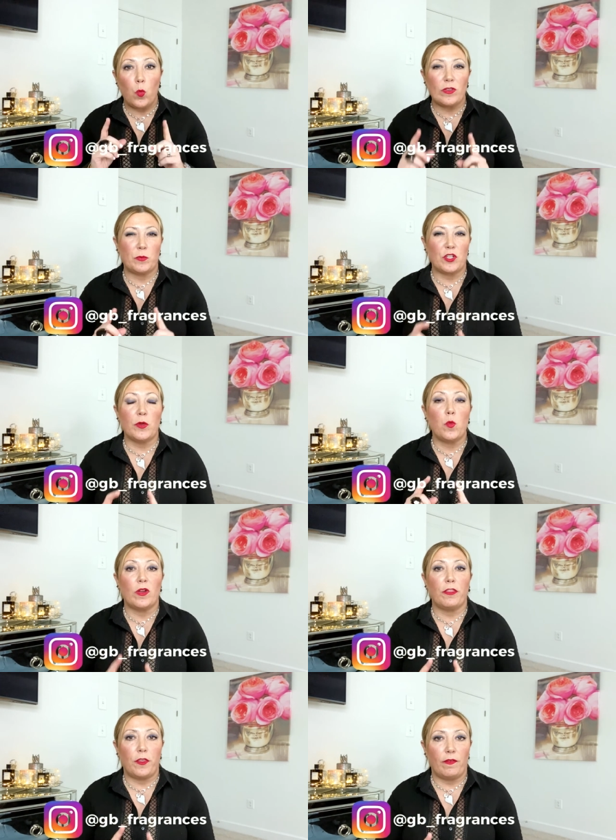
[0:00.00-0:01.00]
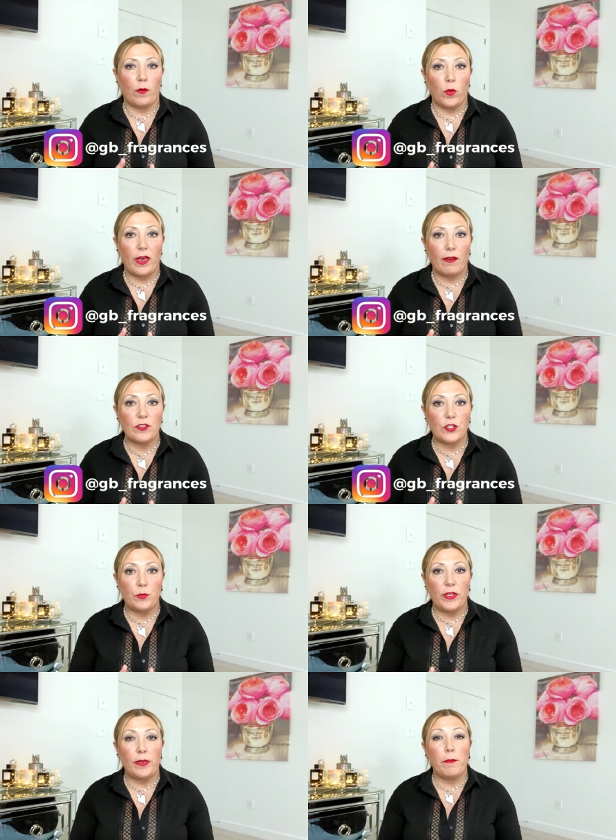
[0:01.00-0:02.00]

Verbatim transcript: especially one thing that we have to be